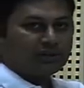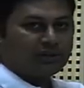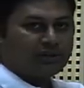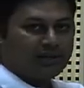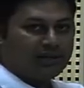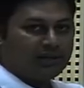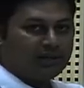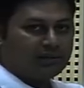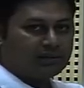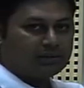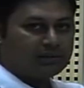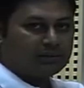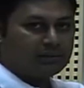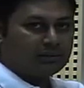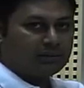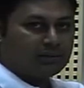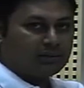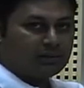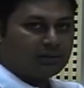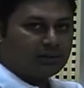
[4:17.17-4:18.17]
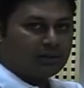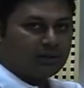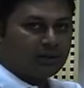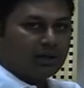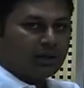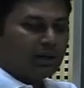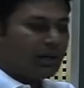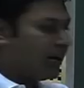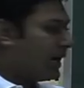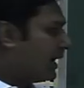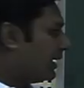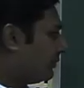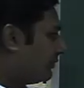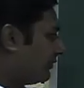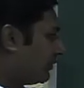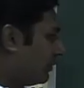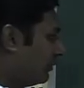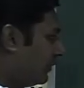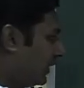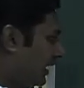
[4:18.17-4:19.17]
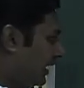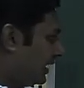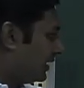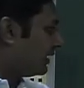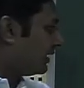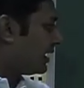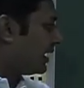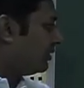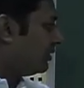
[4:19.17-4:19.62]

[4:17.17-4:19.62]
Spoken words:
here, and from here I